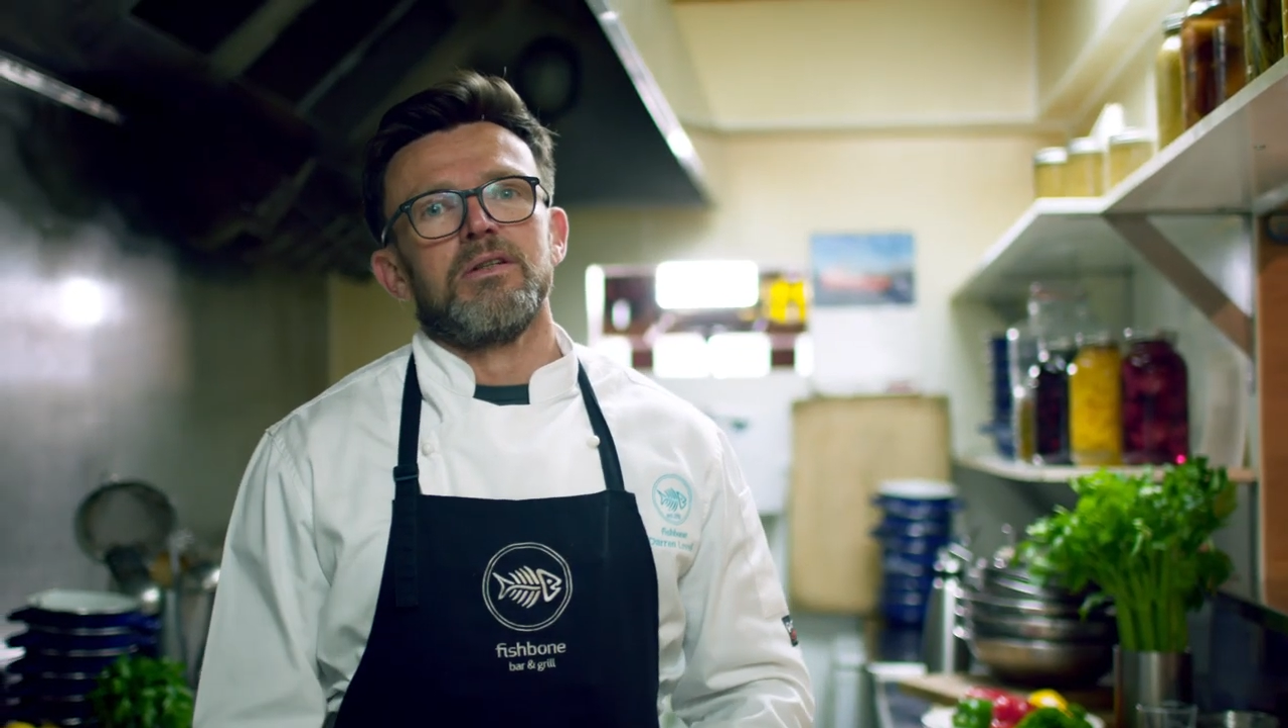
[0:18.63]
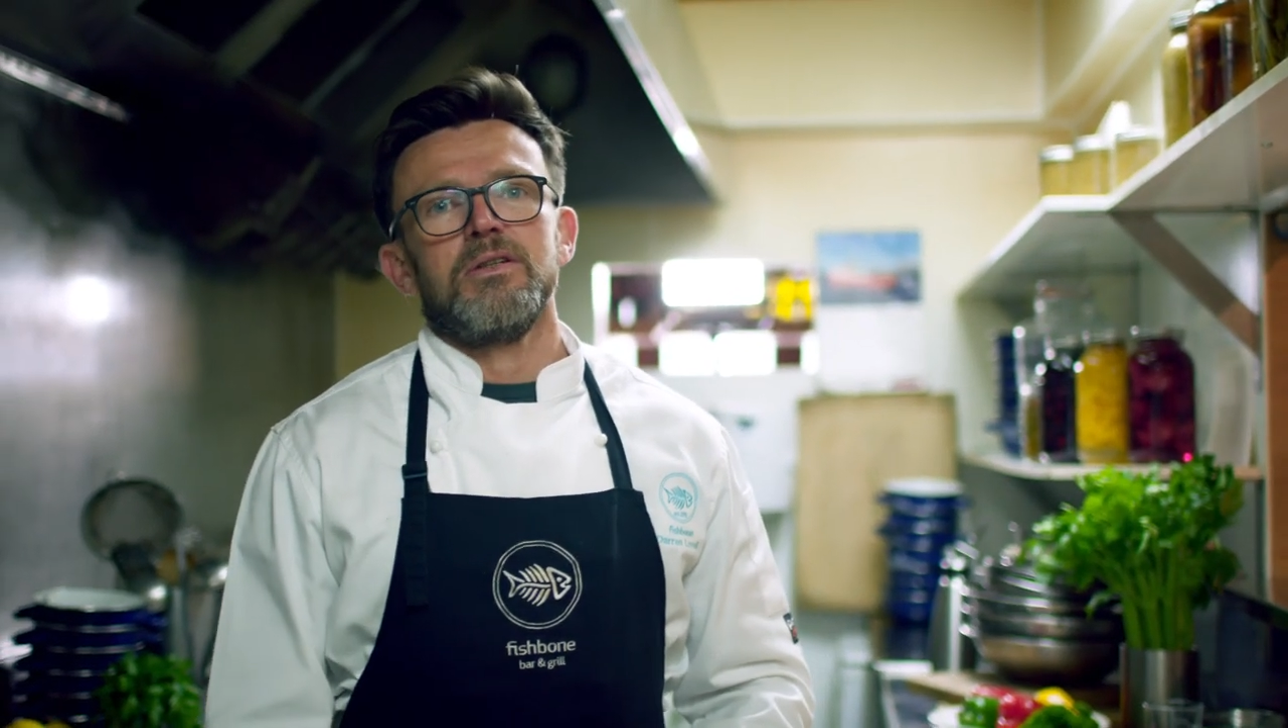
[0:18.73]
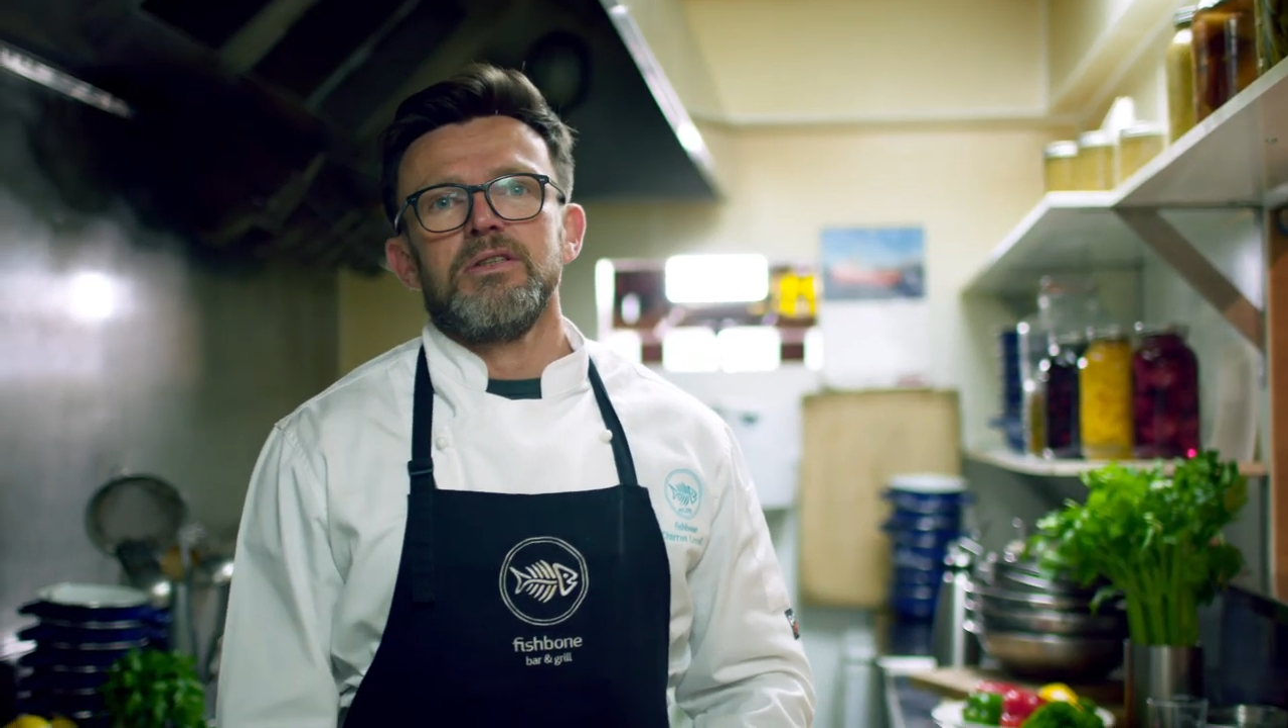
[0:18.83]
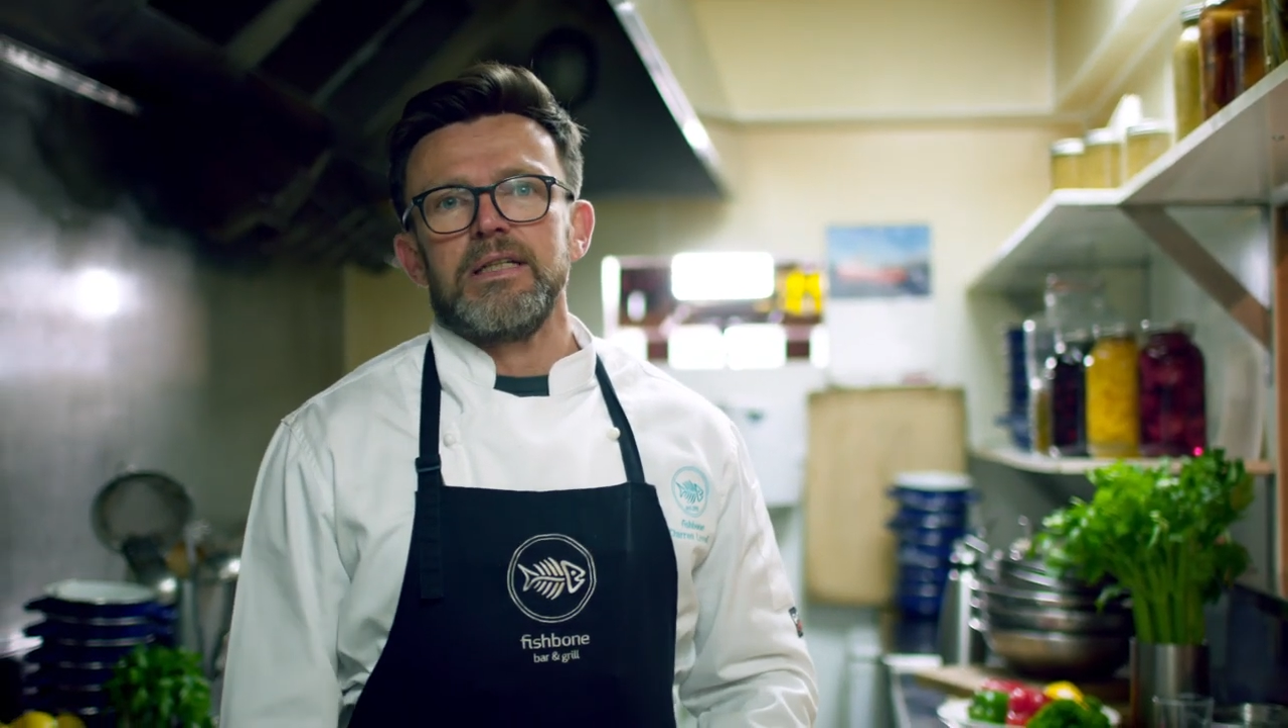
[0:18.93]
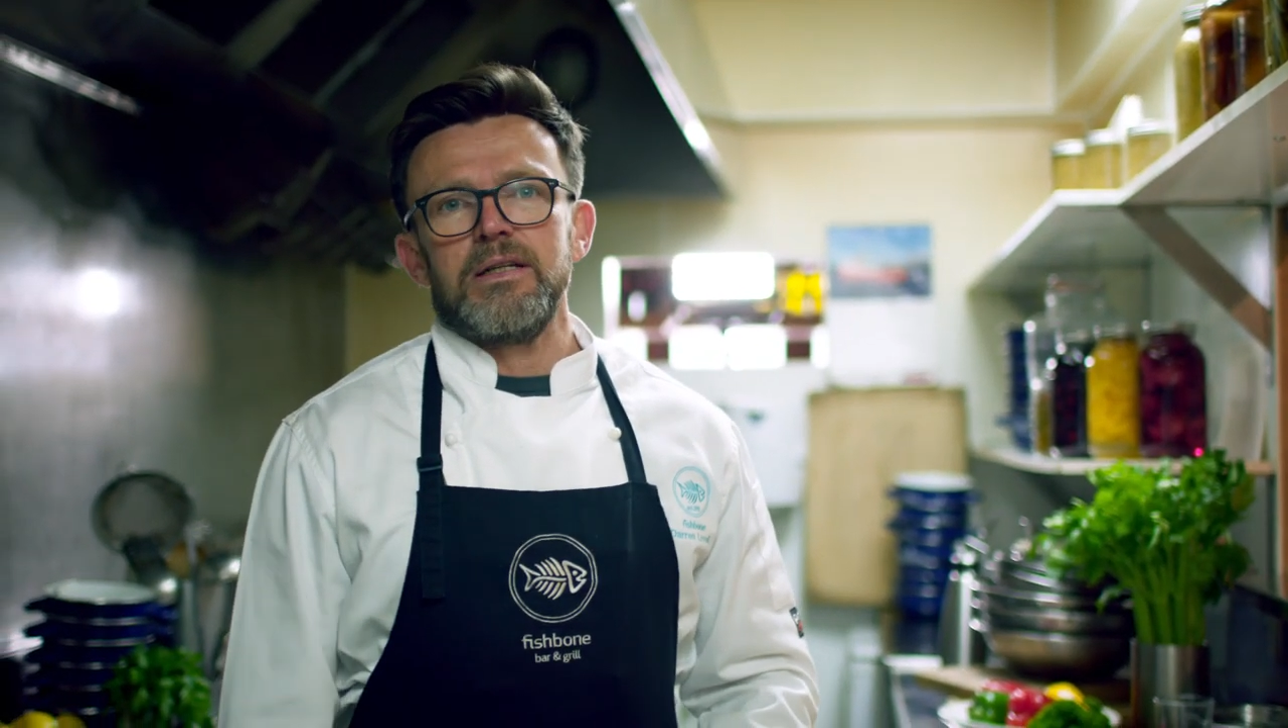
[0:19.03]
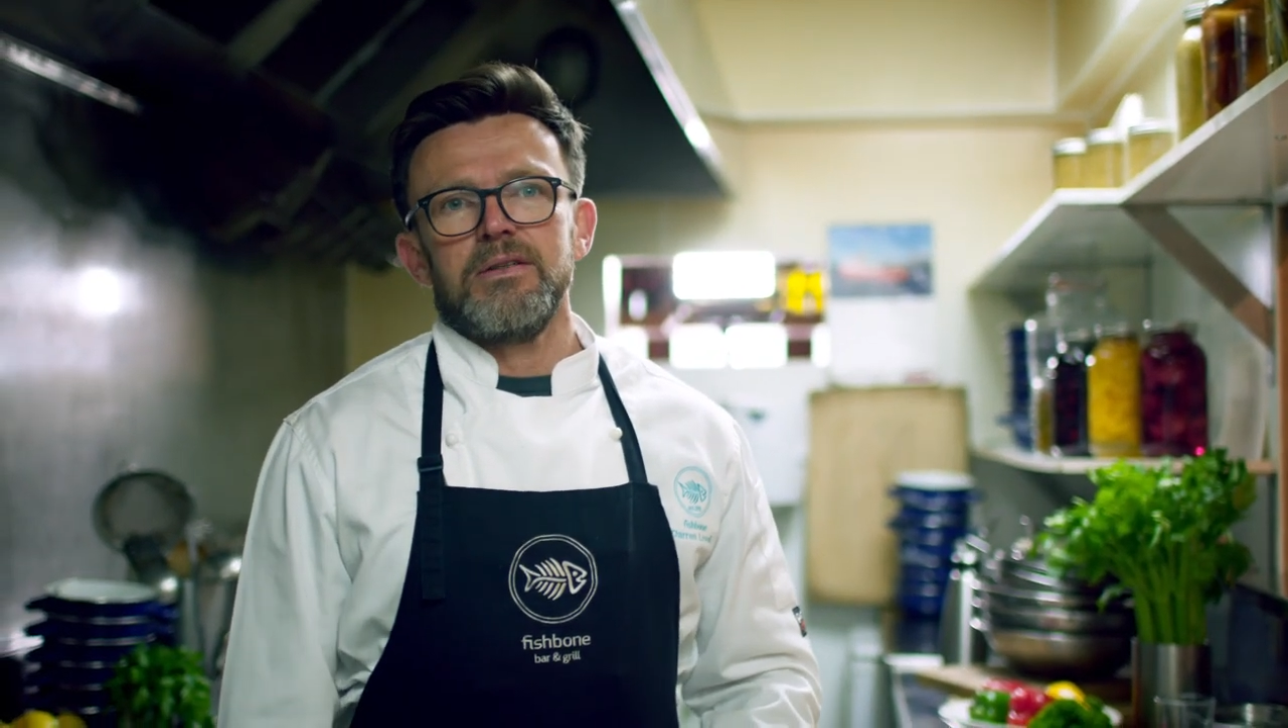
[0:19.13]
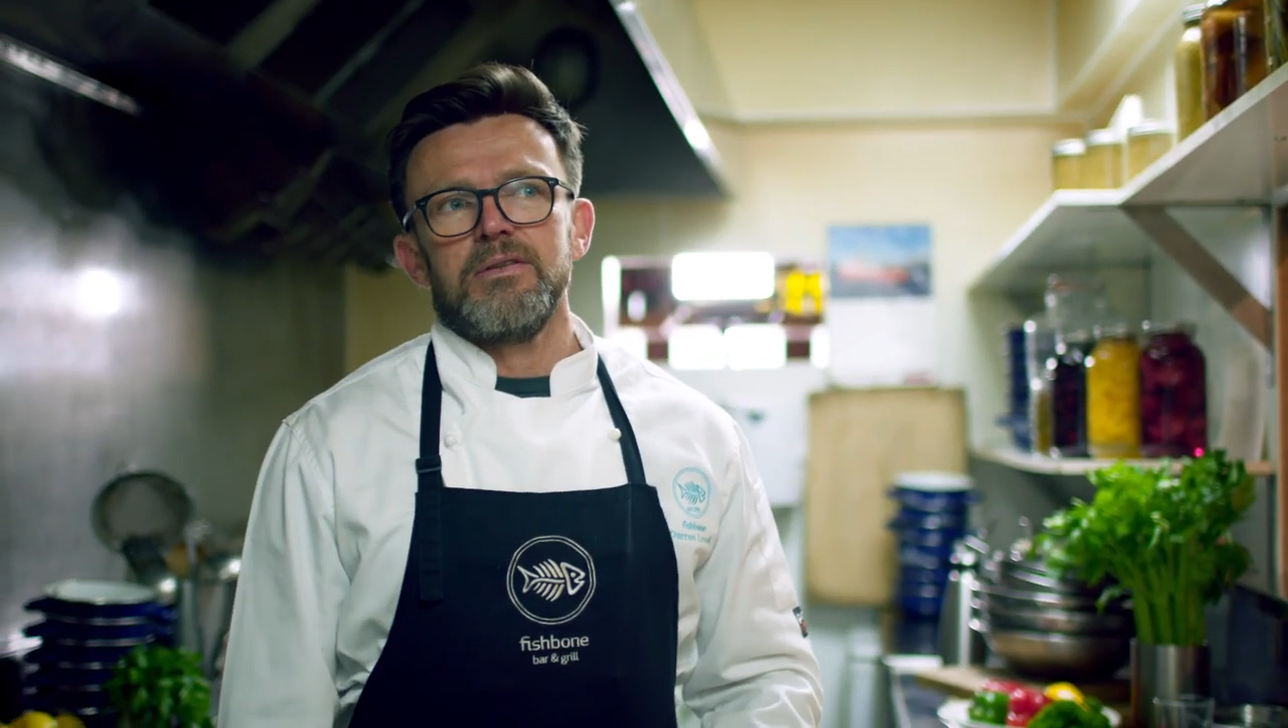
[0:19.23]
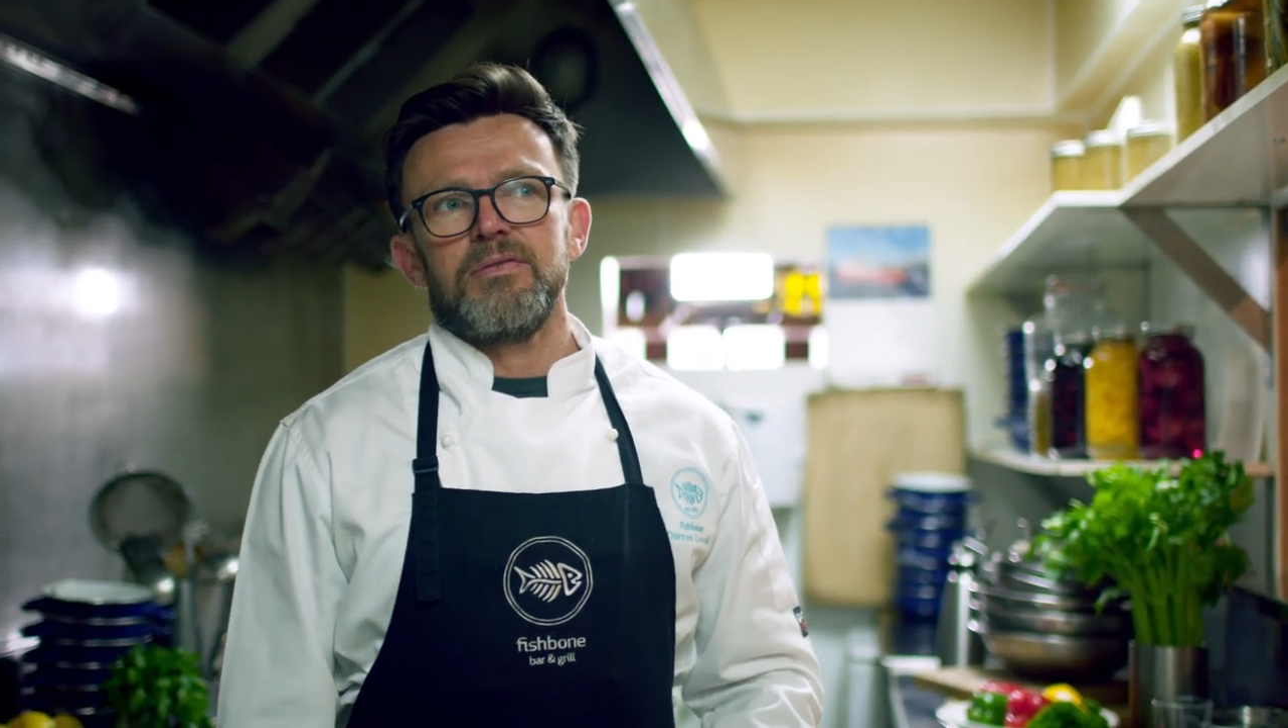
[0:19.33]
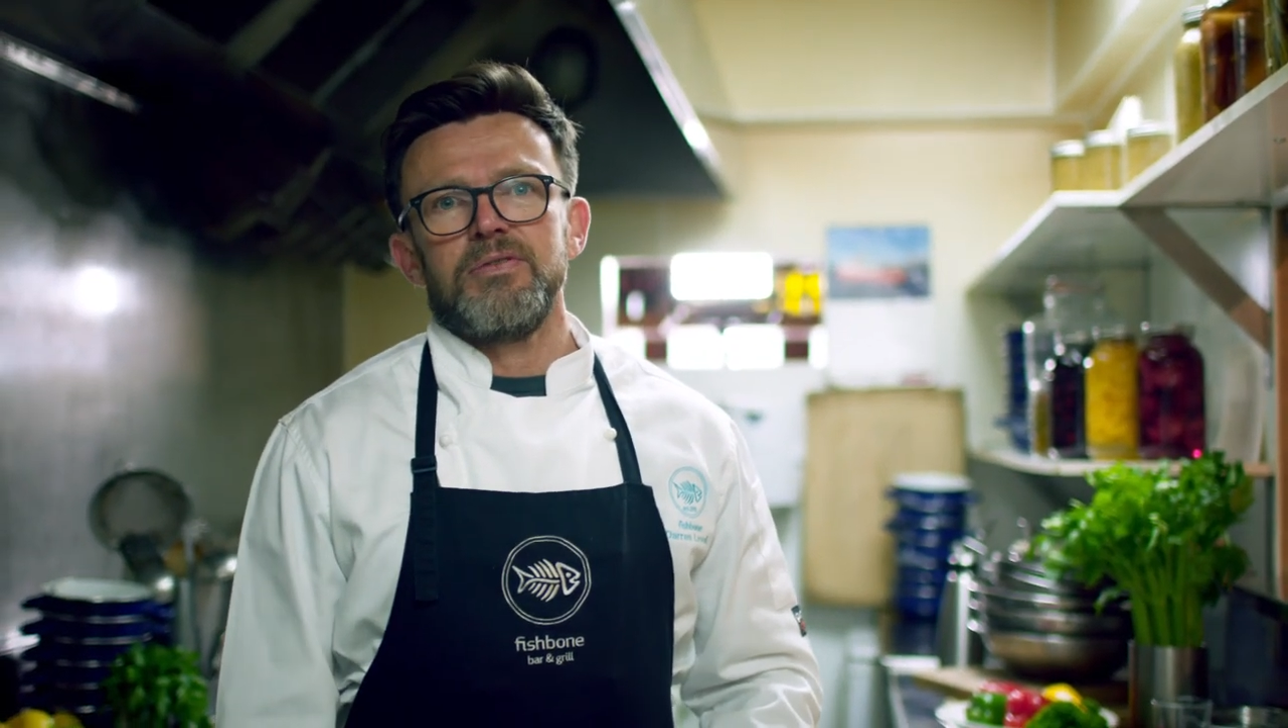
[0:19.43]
the New Zealand